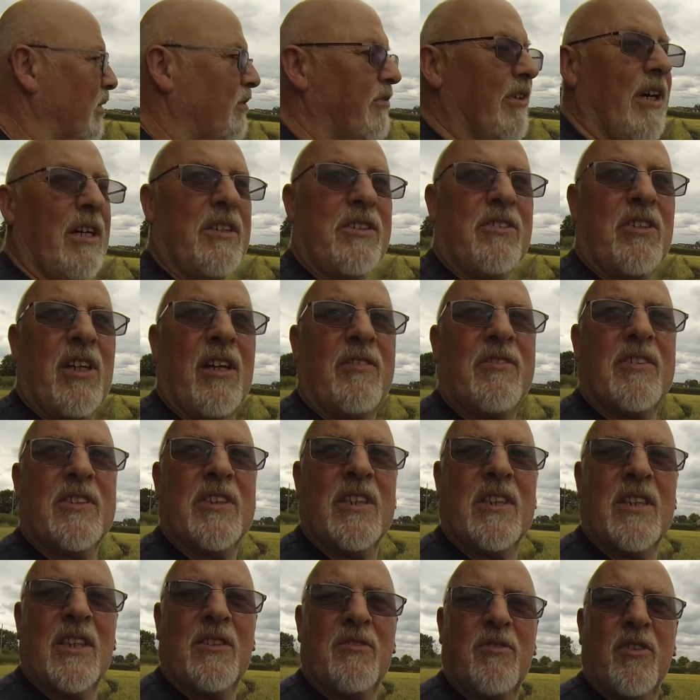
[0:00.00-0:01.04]
of photographs
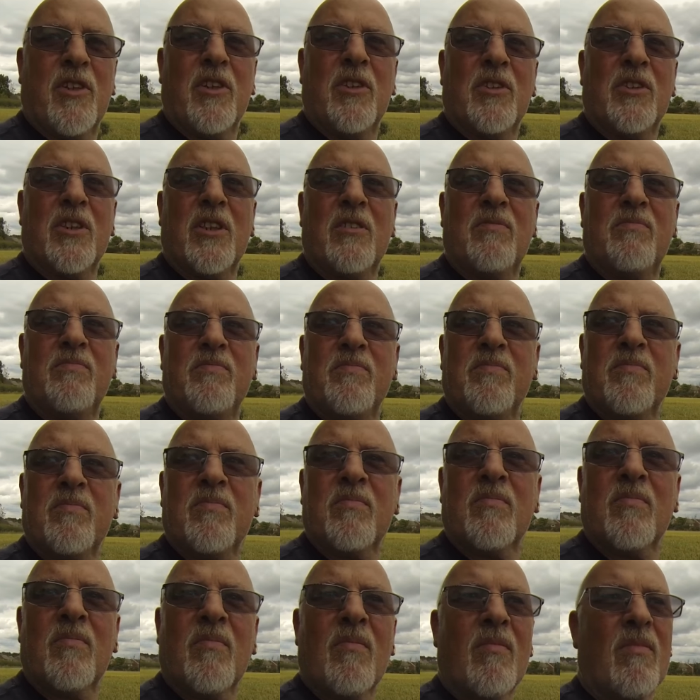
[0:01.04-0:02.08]
in this field.
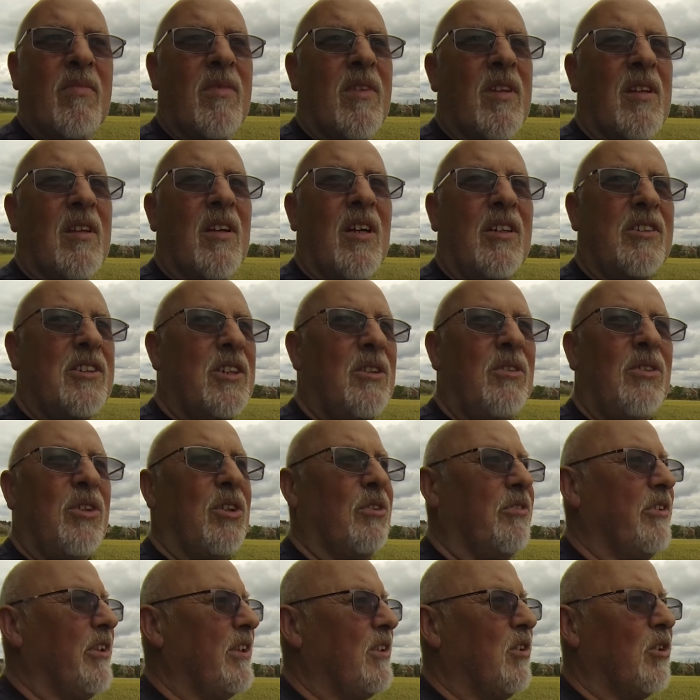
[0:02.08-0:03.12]
I do
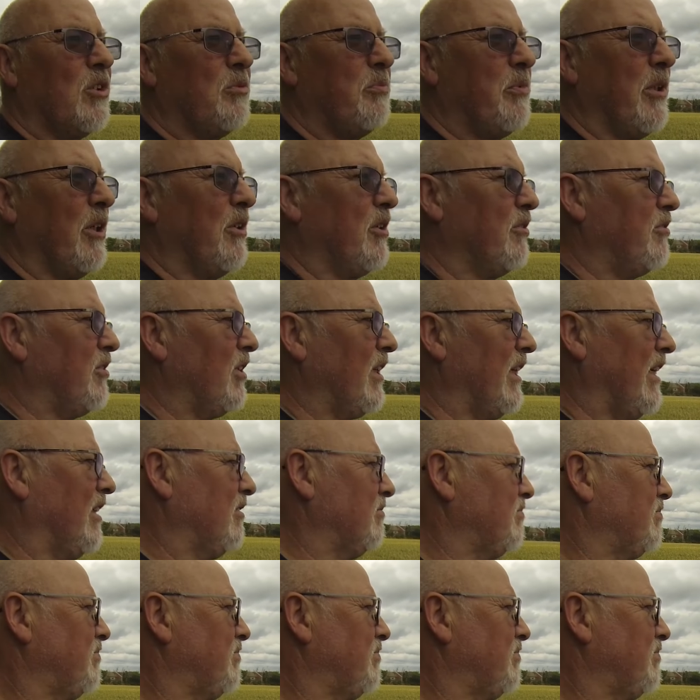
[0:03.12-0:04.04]
love it, looks beautiful here.